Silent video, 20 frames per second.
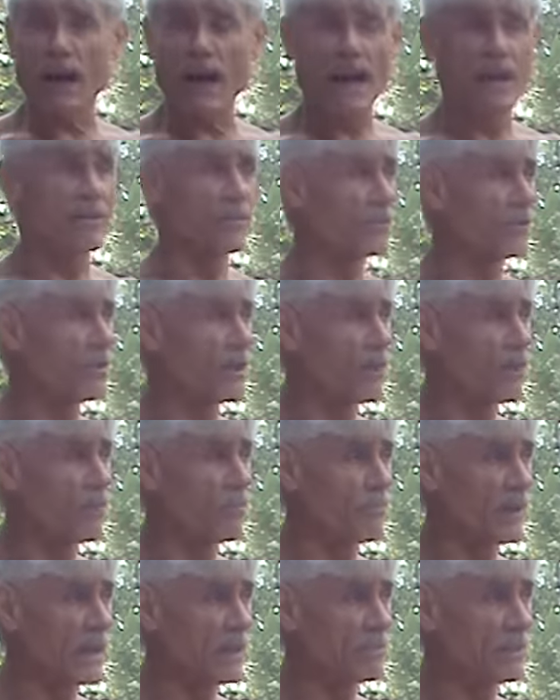I don't know,
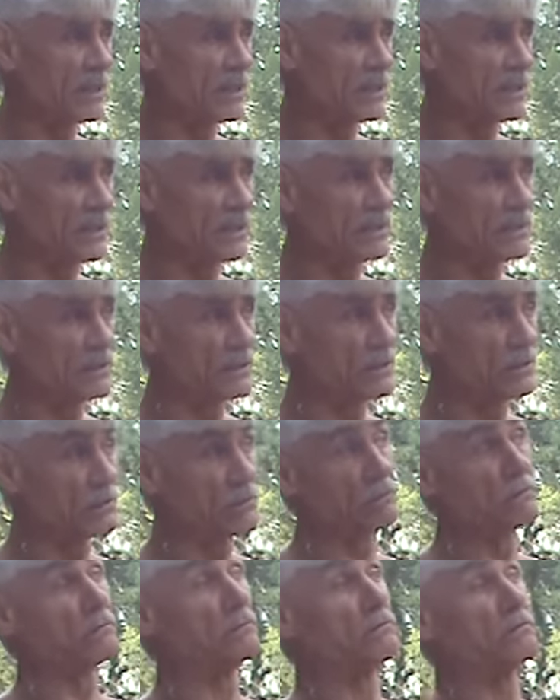
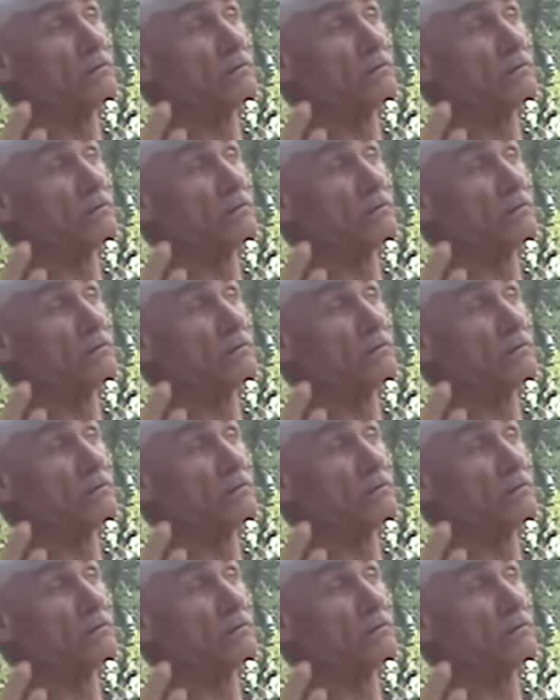maybe,